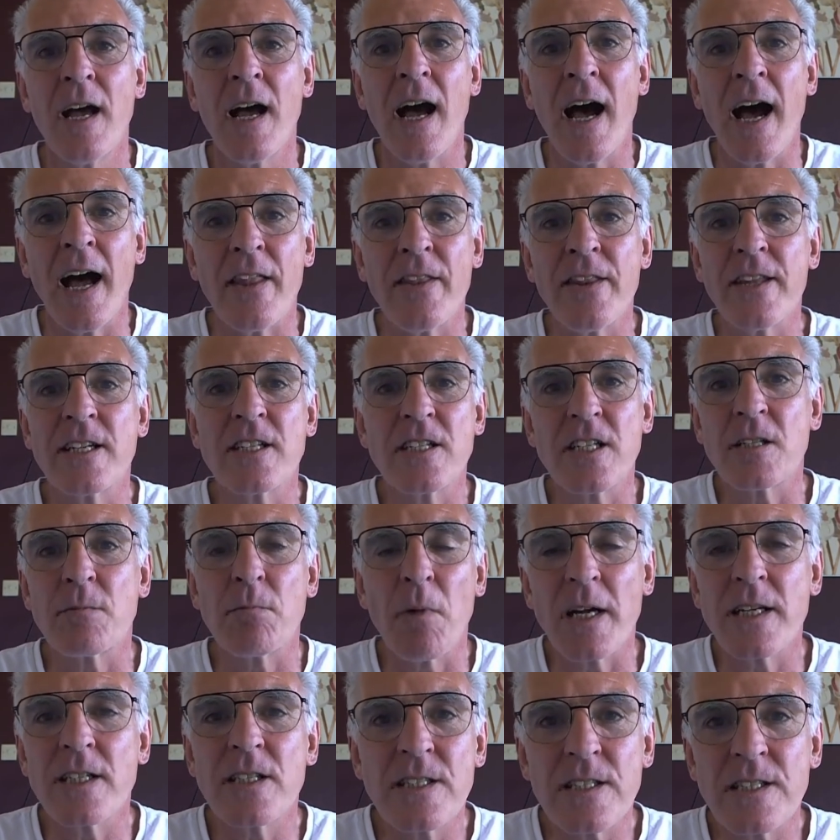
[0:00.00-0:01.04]
And this is my
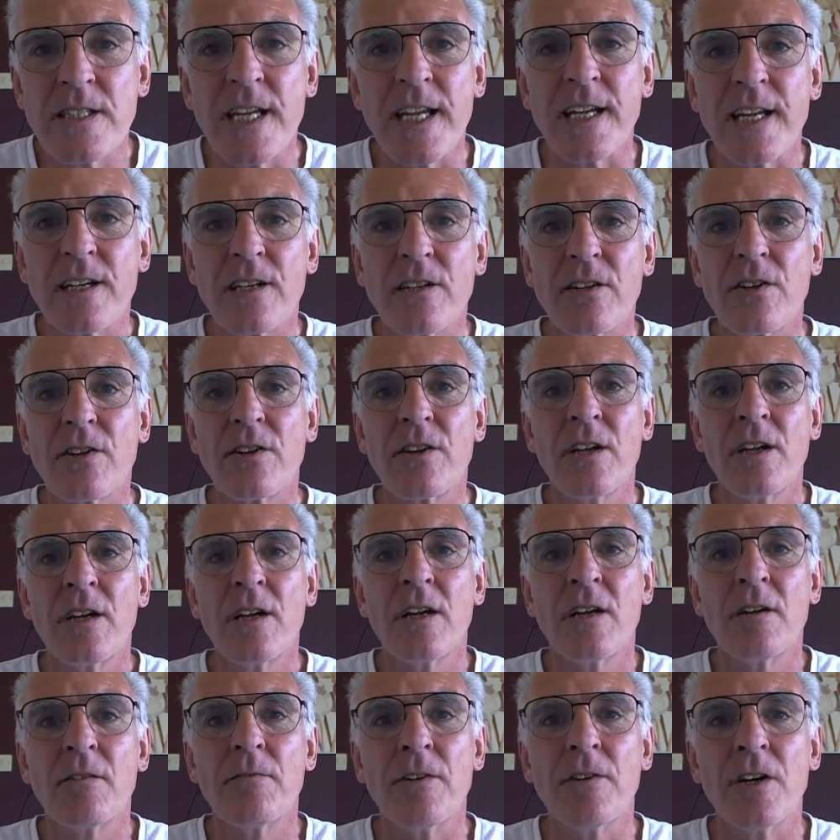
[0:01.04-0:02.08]
6th
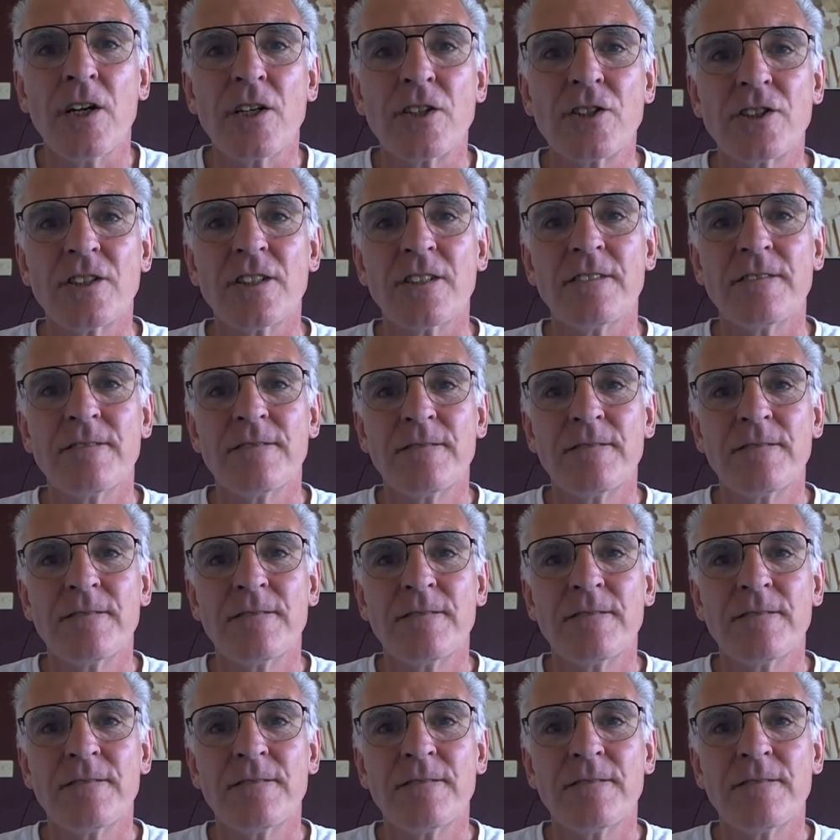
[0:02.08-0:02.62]
version.